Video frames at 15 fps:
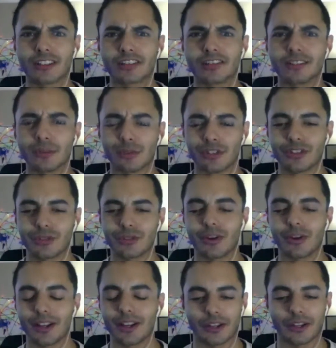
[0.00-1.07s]
which is why I
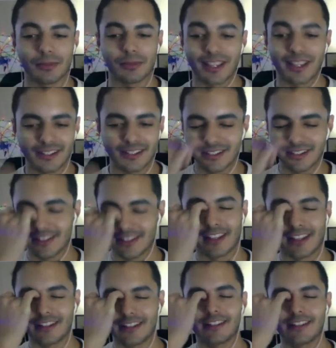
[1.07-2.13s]
couldn't make it, and
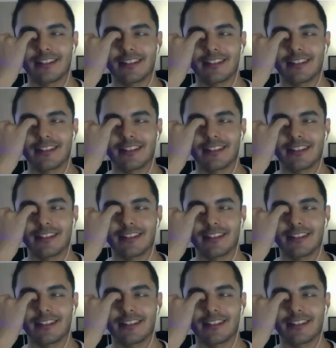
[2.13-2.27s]
then